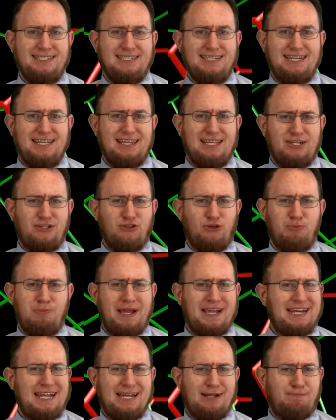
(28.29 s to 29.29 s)

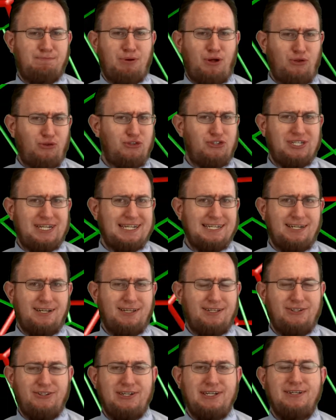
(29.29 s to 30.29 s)
electromagnetic pulse
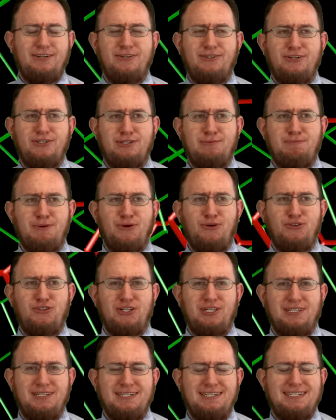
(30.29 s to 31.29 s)
technology at your
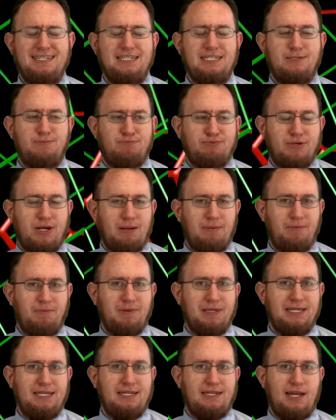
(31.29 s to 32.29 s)
disposal, it's
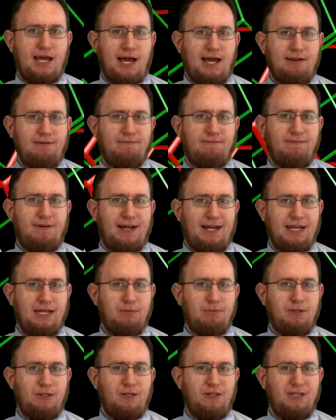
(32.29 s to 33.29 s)
probably not
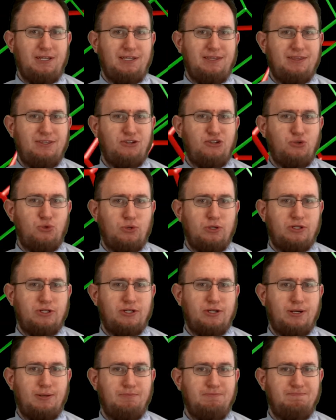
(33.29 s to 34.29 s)
viable in the short
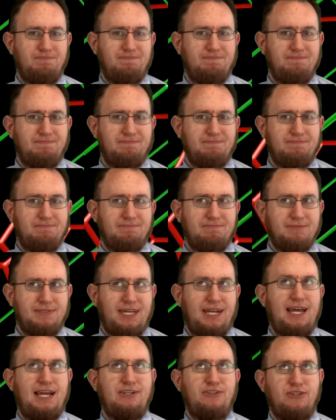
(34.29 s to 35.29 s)
term.
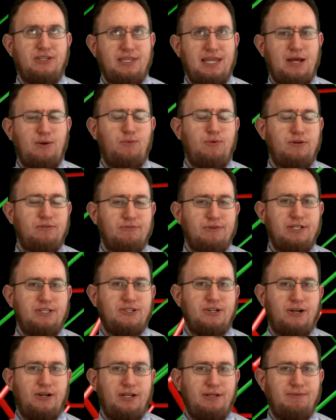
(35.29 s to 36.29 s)
And actually, that wouldn't
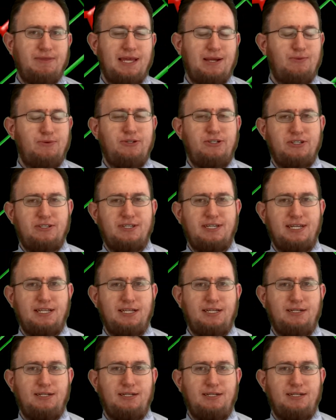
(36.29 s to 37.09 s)
restart it. That would just kill